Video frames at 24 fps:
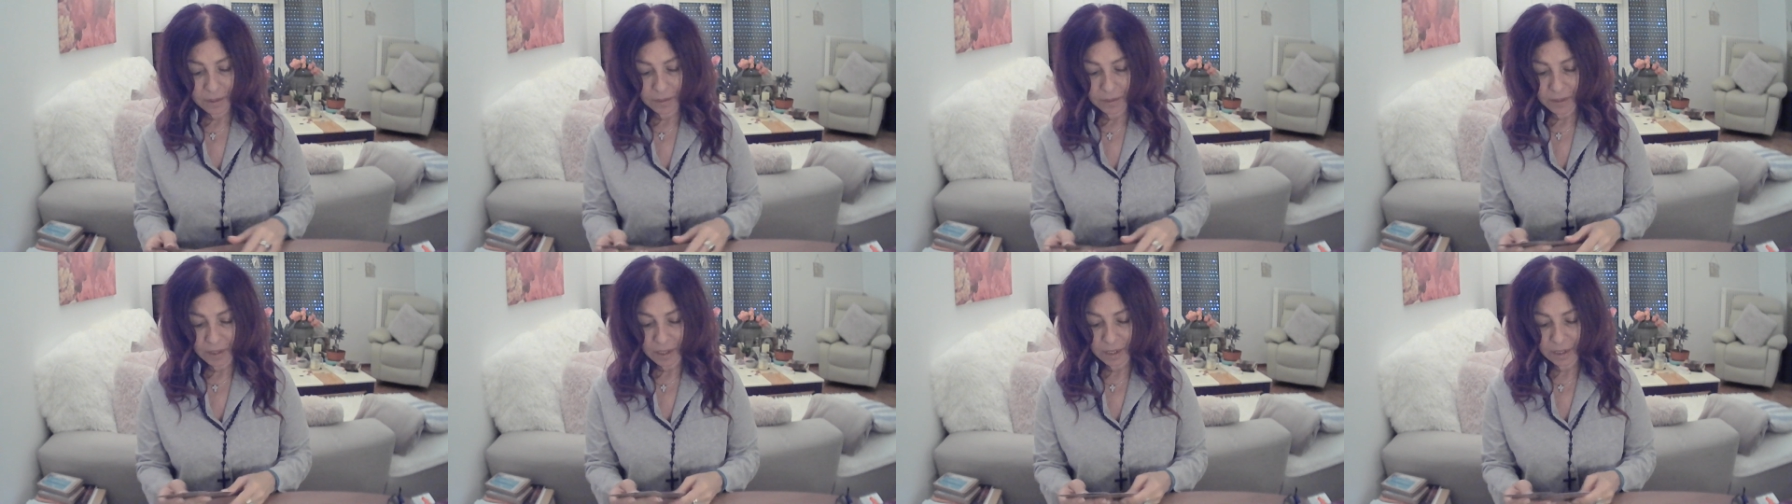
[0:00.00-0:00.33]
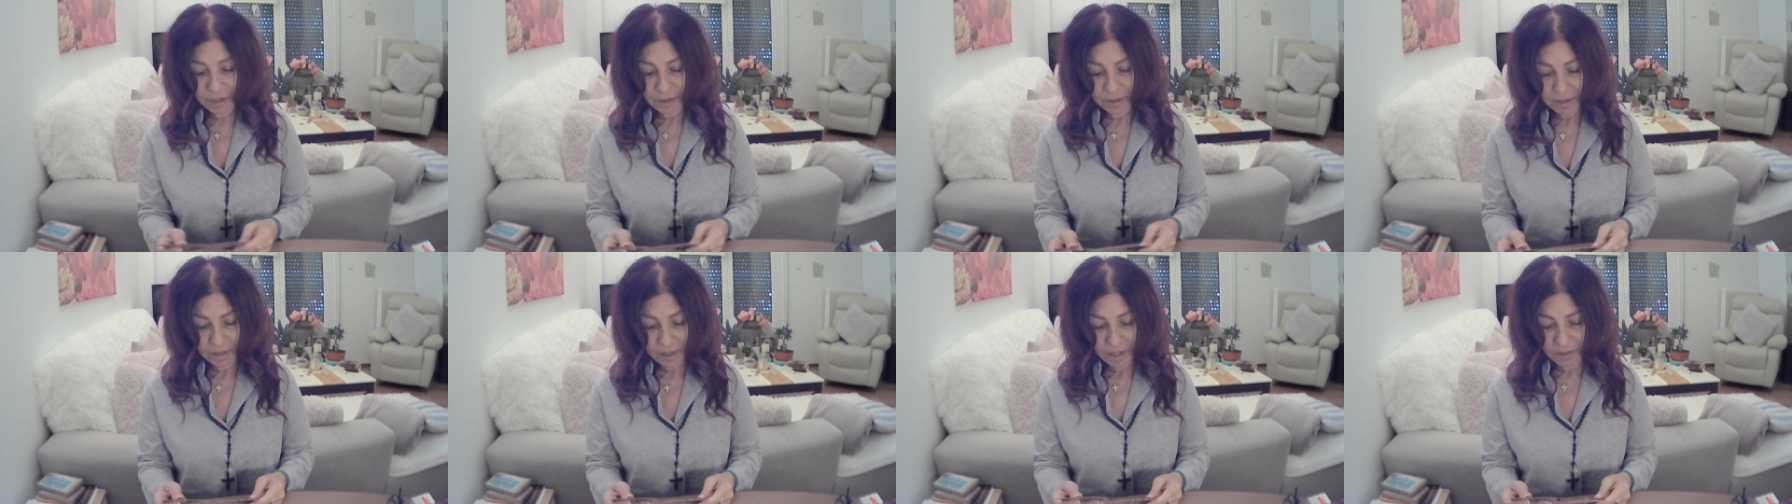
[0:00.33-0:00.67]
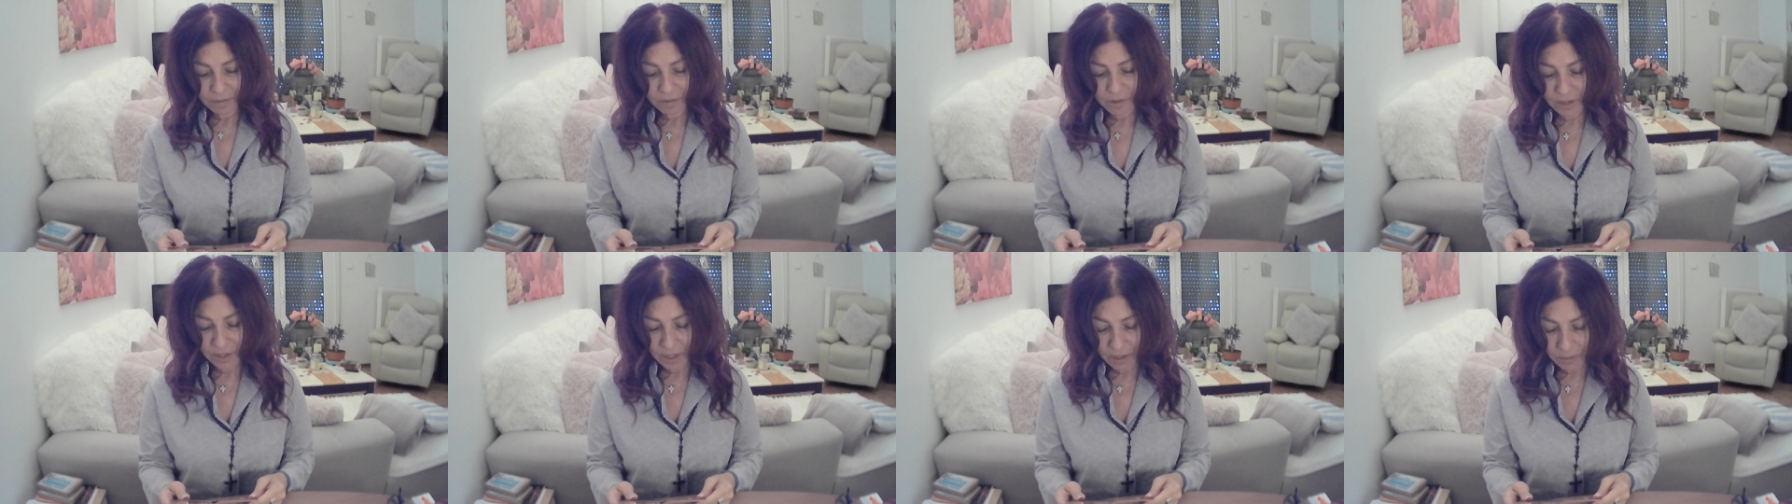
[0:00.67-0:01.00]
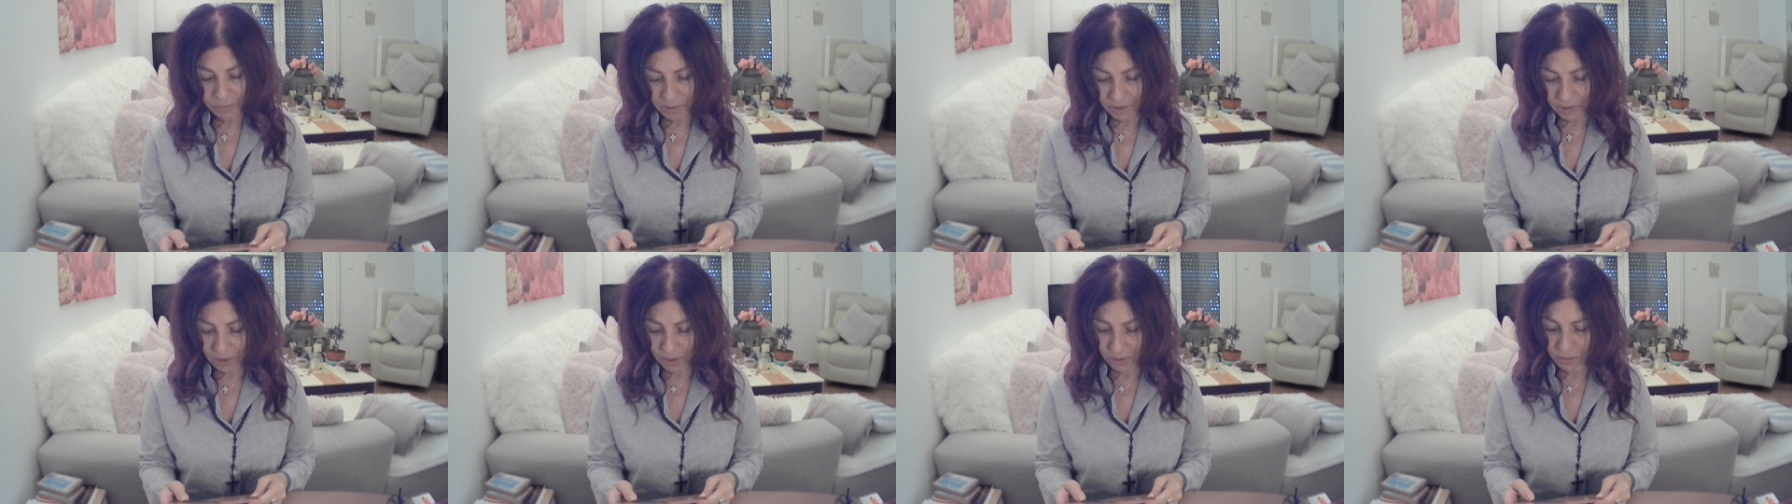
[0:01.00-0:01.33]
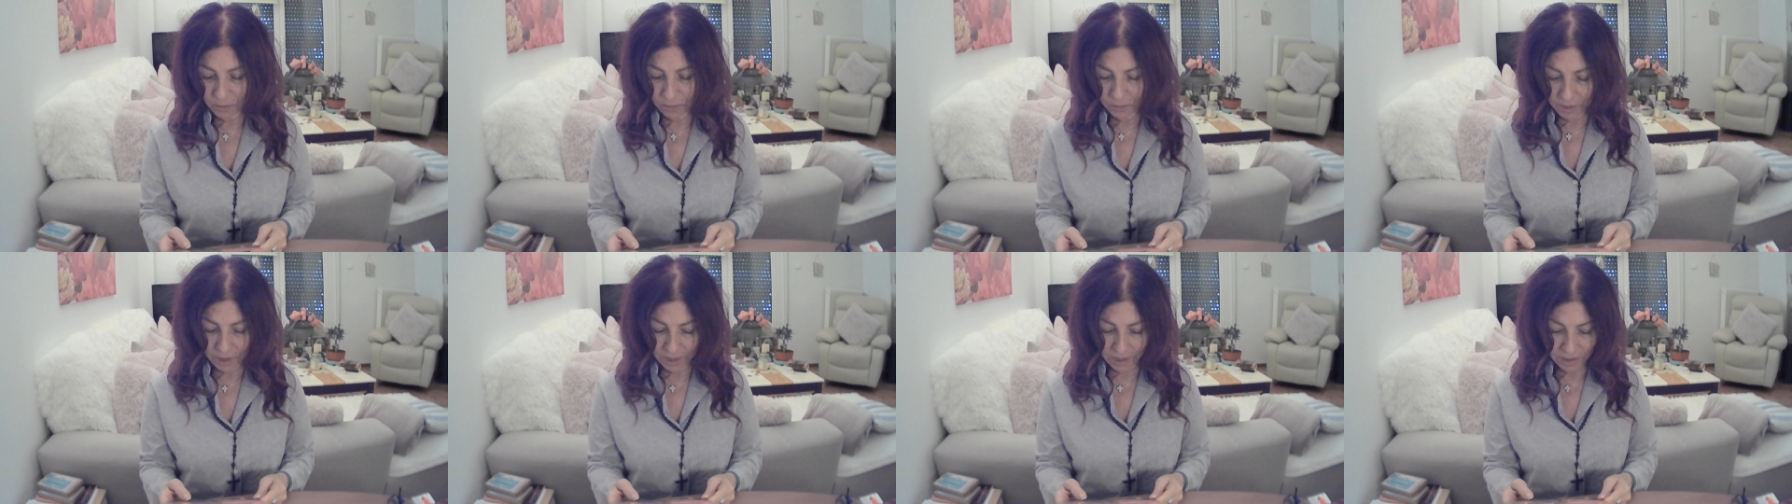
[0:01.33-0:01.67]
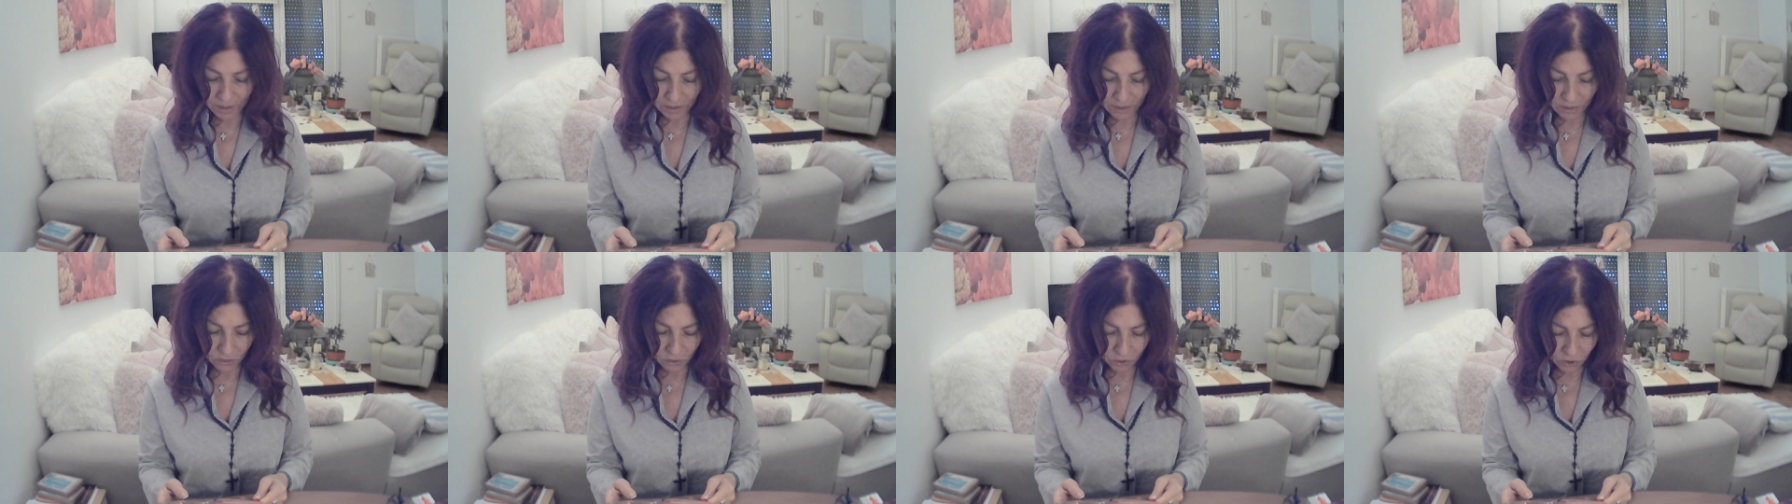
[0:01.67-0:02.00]
All right. Everything will go
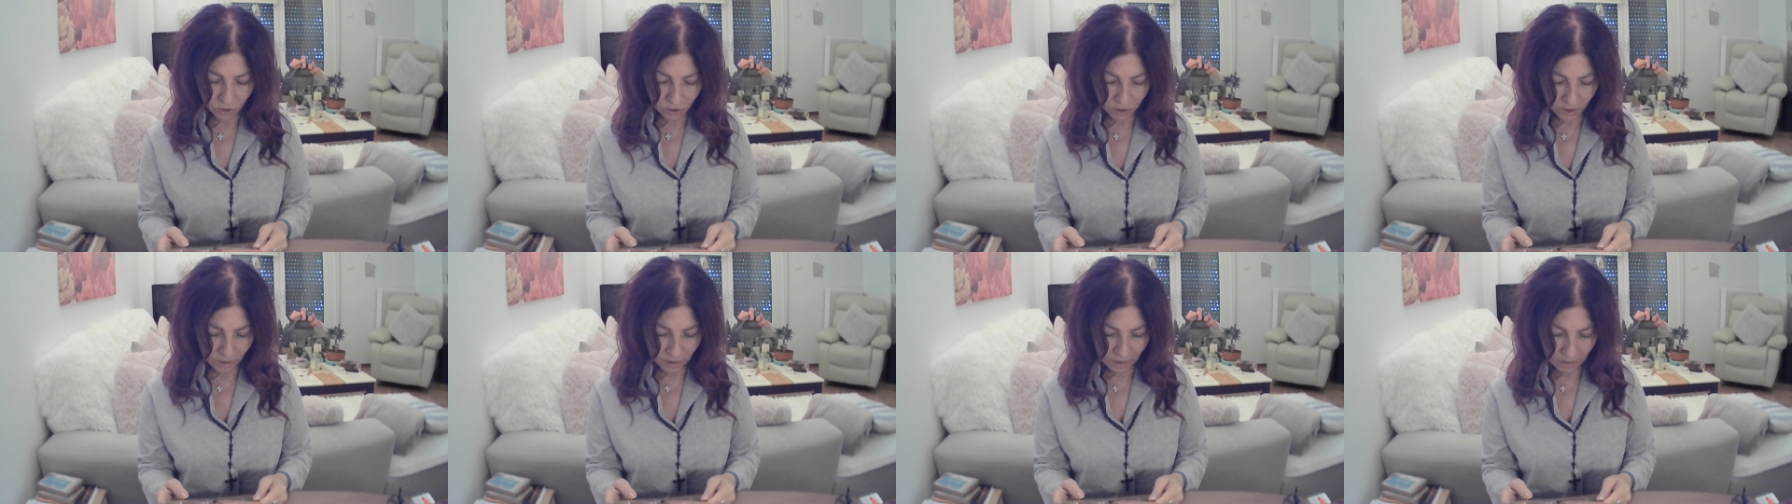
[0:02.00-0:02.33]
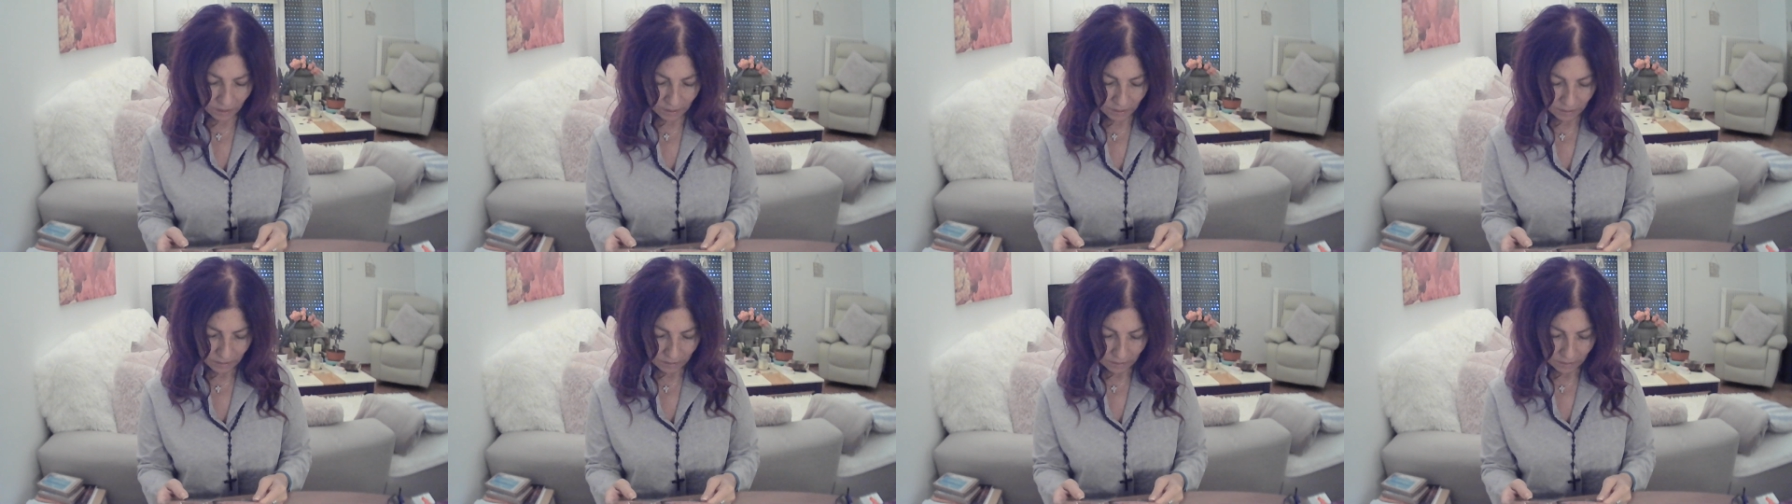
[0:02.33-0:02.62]
as it should.